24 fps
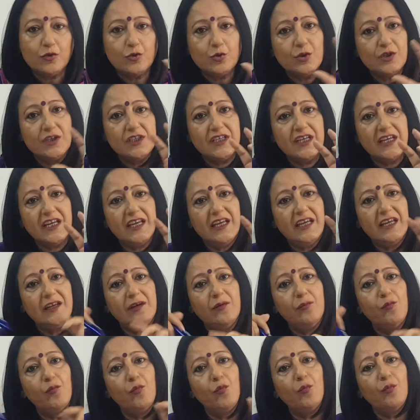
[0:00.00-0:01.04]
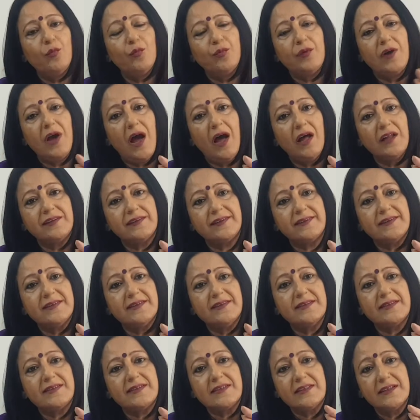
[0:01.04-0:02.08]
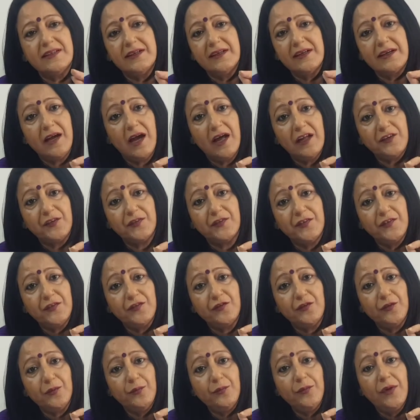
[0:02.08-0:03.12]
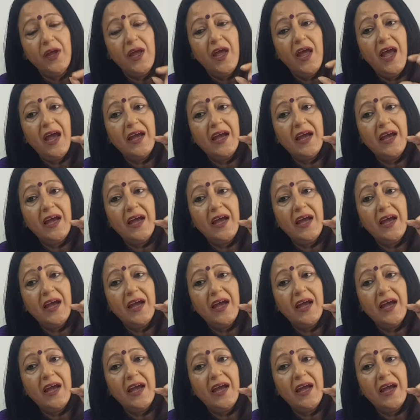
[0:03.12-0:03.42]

Today in caste system